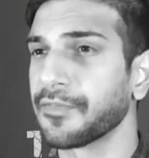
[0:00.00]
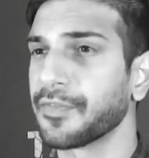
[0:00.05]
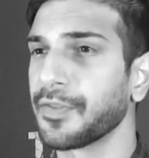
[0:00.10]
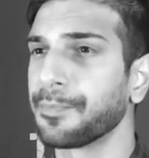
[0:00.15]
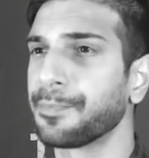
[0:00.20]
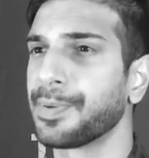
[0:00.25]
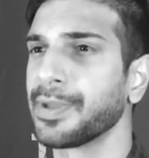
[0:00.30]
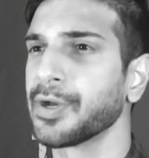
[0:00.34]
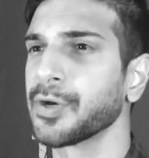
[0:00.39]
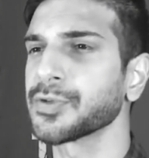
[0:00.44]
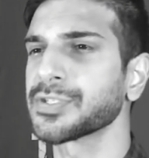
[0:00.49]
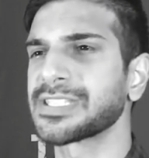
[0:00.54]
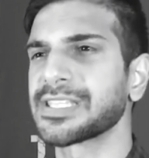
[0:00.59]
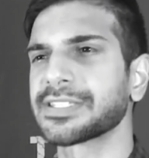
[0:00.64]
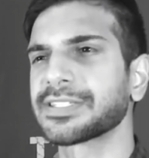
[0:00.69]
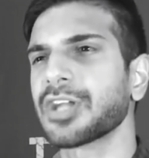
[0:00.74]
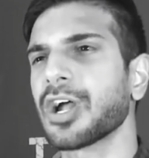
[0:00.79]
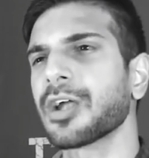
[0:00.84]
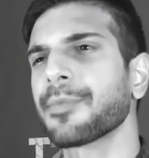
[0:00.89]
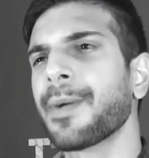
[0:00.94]
of the Bills,
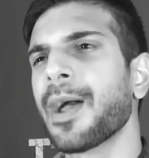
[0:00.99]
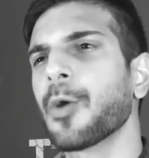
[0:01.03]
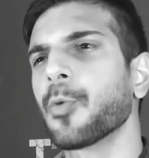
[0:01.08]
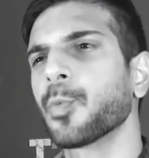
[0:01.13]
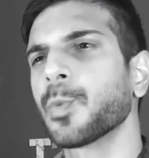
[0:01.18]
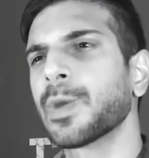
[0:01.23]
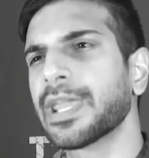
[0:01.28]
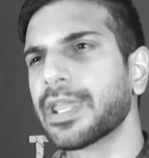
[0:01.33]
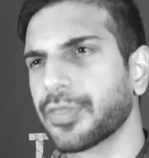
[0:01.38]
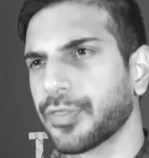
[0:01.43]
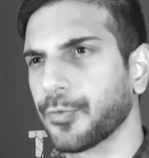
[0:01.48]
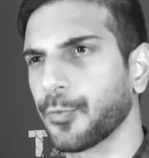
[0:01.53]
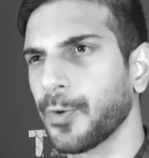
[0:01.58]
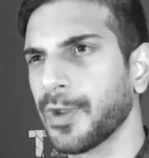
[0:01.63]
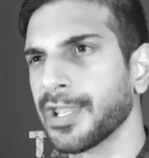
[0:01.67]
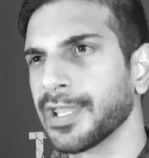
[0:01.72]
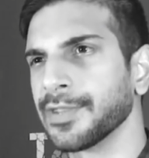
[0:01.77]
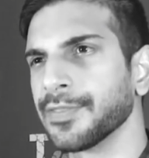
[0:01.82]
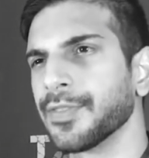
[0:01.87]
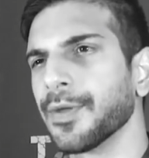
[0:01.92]
let's talk about week
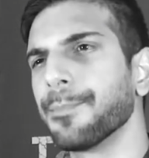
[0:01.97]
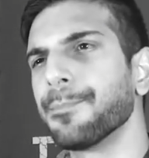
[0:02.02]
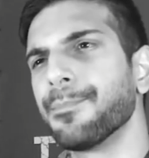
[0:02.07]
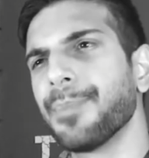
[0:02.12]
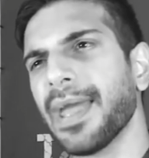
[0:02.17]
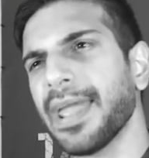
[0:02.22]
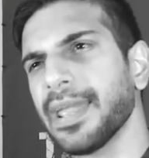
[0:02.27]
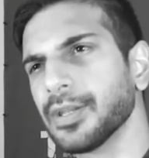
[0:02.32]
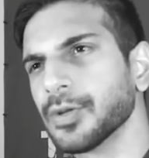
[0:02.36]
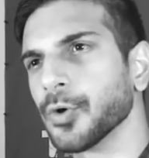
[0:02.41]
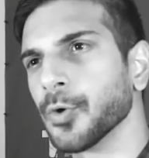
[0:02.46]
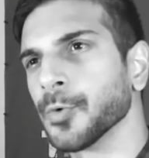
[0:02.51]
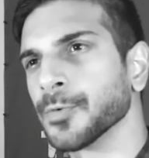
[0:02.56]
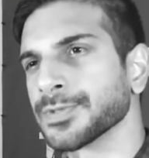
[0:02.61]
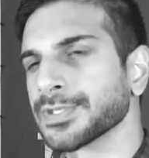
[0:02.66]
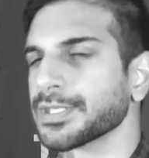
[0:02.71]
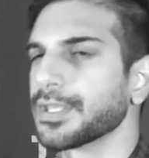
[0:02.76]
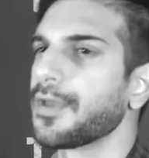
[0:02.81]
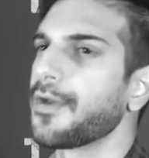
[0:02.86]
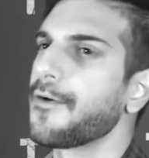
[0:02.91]
three, the
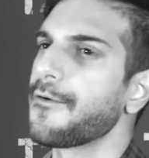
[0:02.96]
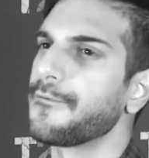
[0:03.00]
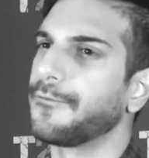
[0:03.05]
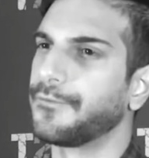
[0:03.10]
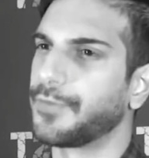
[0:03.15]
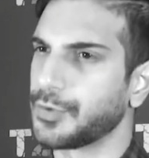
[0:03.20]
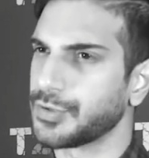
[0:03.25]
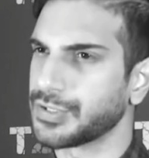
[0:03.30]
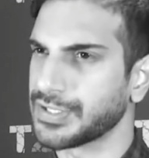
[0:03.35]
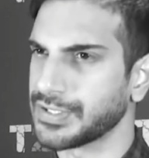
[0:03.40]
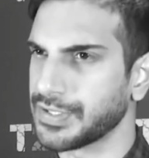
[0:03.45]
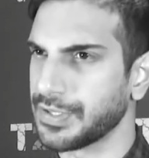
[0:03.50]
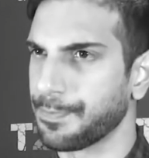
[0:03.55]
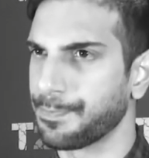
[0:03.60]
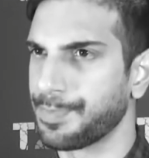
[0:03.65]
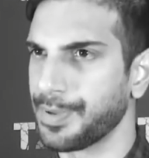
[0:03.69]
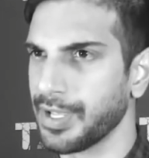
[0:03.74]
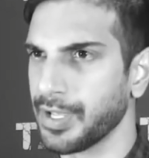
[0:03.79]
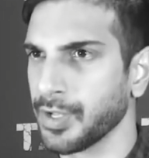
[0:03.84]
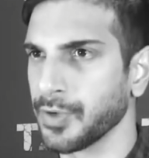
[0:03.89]
Bengals versus the
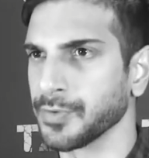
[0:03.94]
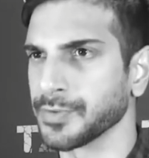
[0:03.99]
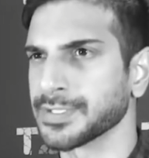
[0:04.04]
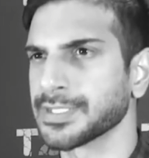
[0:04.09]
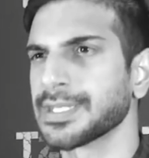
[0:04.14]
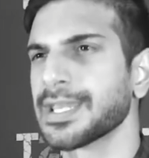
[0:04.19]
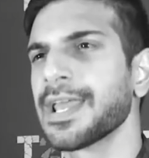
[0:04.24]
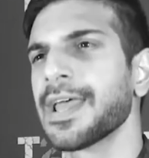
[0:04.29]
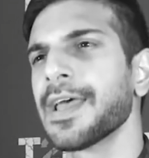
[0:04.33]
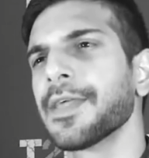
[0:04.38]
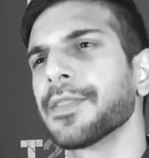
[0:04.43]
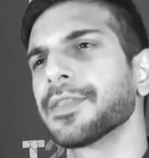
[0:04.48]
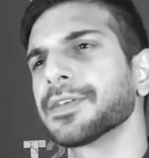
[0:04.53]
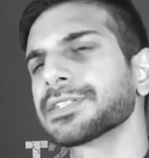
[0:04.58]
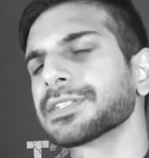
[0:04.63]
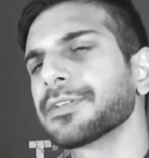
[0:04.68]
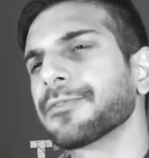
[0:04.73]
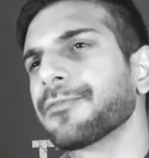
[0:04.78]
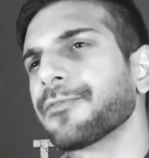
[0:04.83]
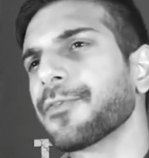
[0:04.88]
Bills. This is the